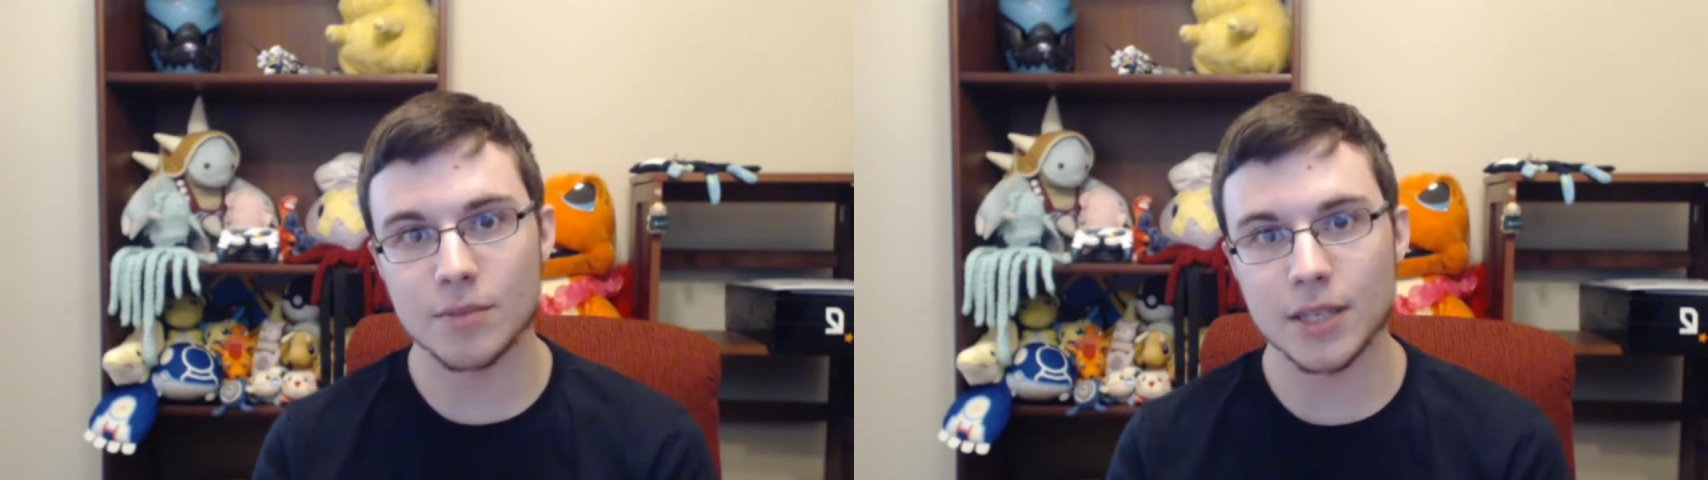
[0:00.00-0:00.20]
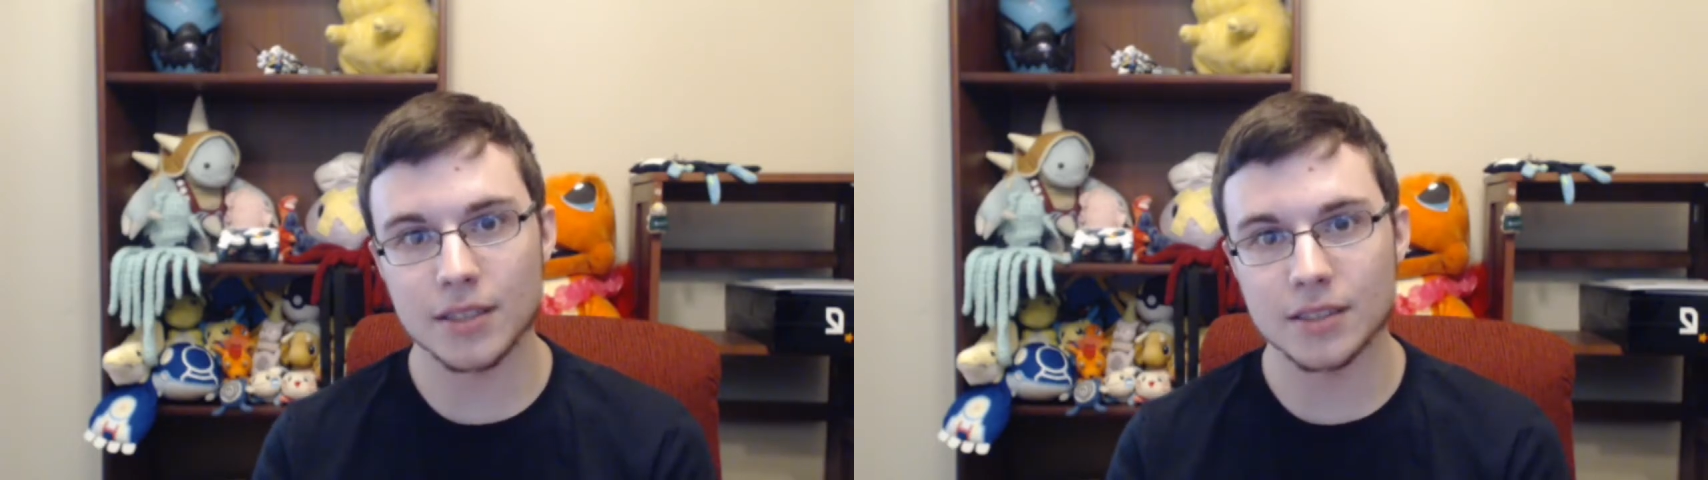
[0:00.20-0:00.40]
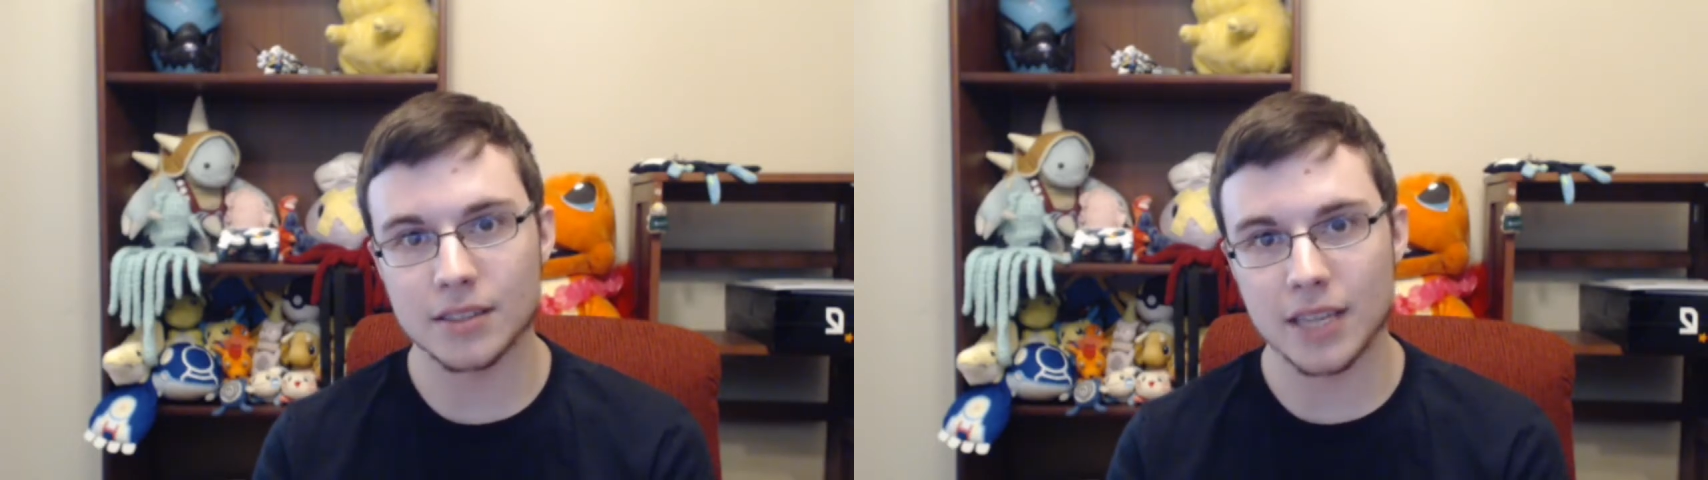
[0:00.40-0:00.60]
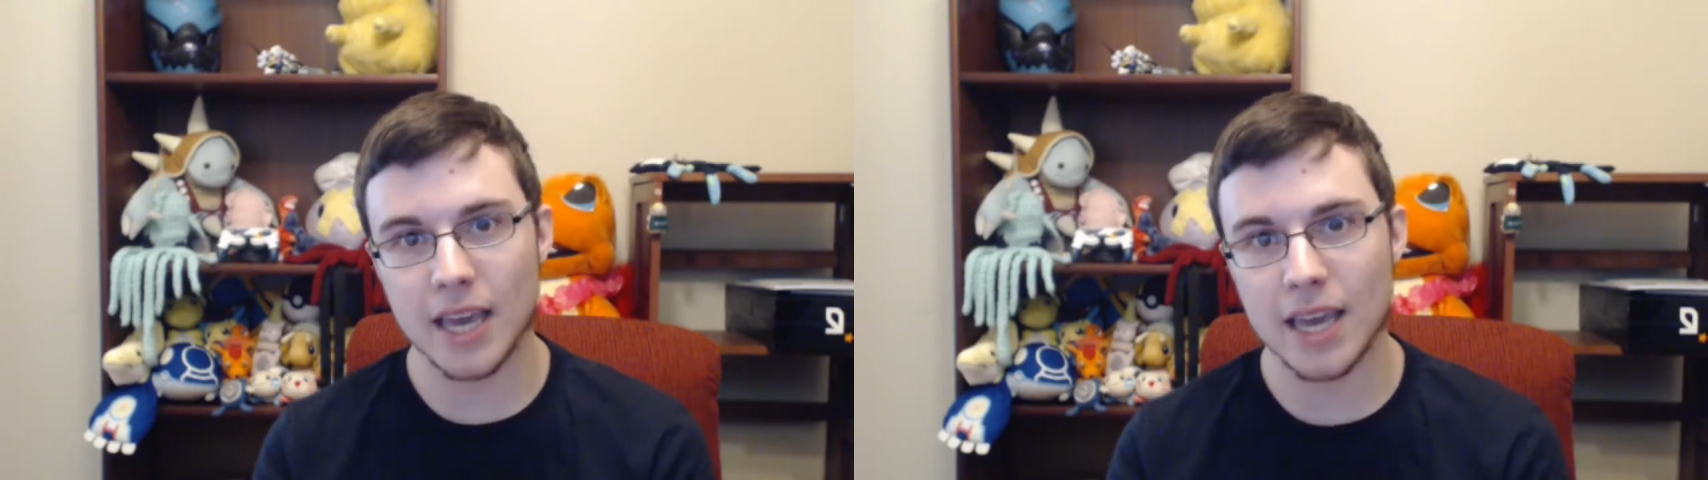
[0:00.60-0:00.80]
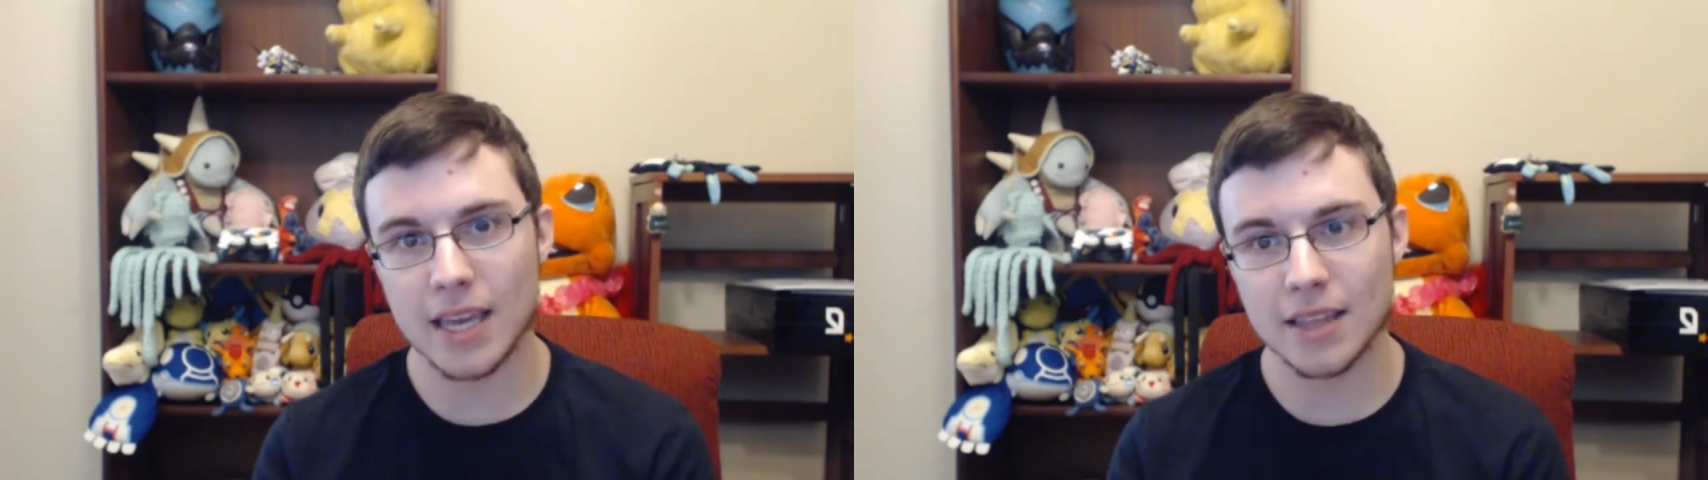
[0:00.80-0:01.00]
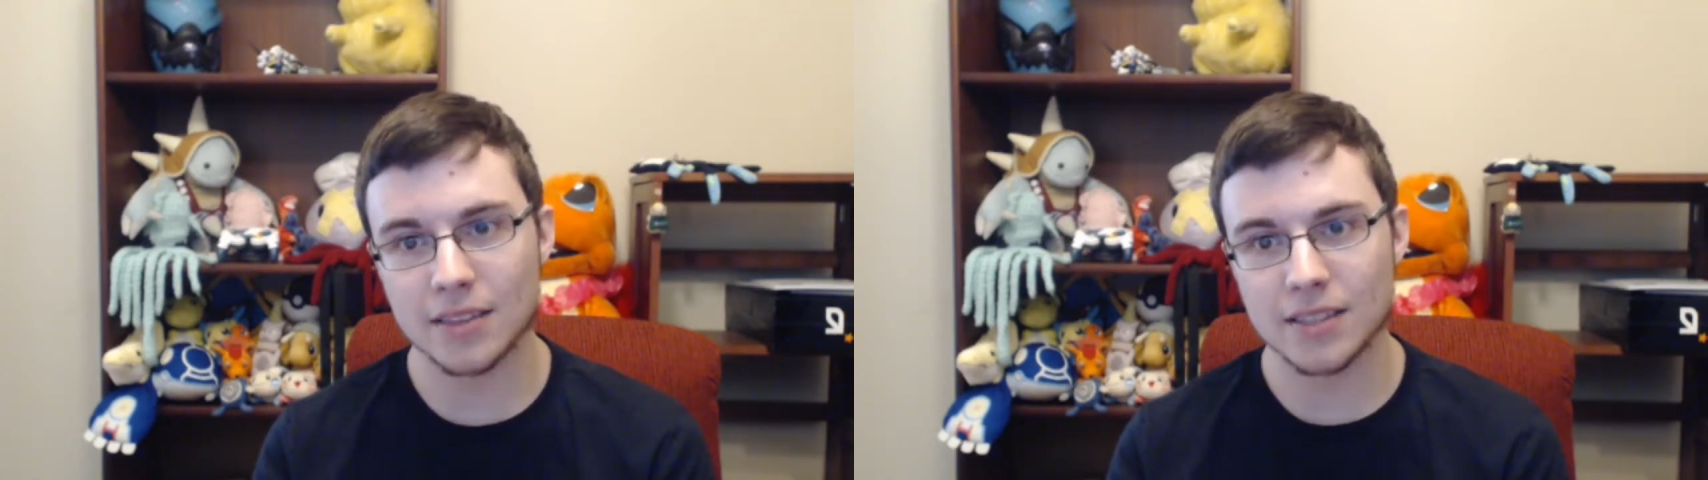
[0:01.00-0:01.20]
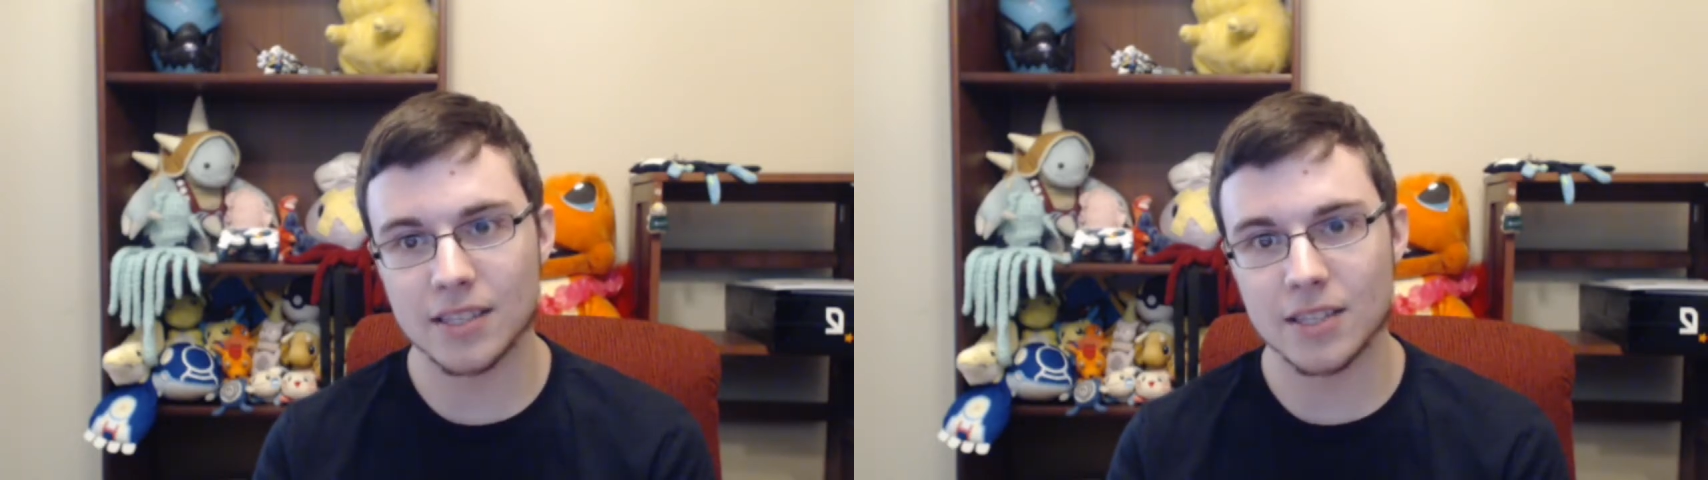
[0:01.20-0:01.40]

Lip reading: because 8th seed